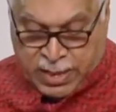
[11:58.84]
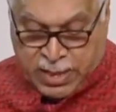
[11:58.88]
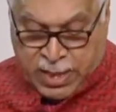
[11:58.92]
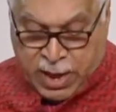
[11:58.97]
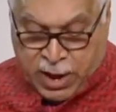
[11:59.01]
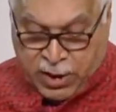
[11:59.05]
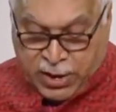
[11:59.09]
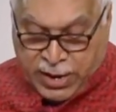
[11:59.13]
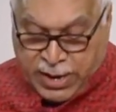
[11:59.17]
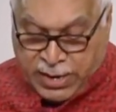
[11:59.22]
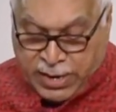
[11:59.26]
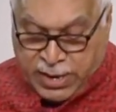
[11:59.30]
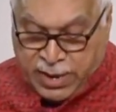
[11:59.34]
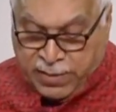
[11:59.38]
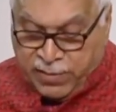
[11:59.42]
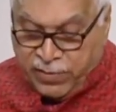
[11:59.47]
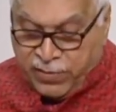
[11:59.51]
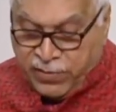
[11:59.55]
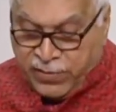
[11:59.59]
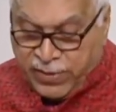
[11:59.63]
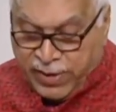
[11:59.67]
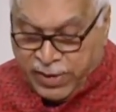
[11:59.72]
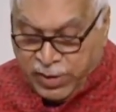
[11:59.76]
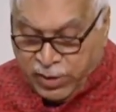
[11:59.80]
Now in the
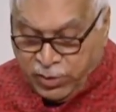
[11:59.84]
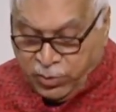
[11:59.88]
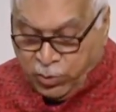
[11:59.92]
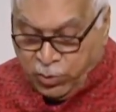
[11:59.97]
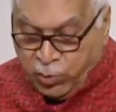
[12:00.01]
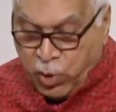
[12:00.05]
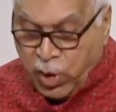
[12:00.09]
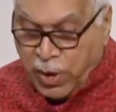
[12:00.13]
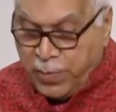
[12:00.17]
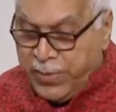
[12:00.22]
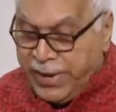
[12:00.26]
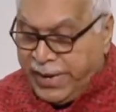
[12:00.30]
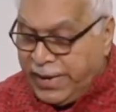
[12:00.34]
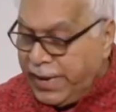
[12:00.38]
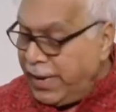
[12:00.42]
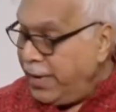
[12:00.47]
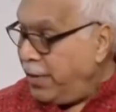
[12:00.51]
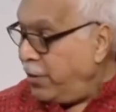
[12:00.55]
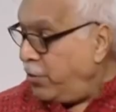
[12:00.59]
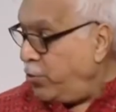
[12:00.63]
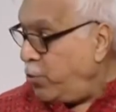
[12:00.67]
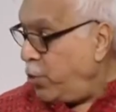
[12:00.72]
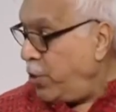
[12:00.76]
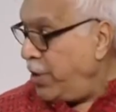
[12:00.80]
Velusamy
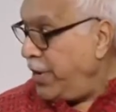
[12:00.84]
case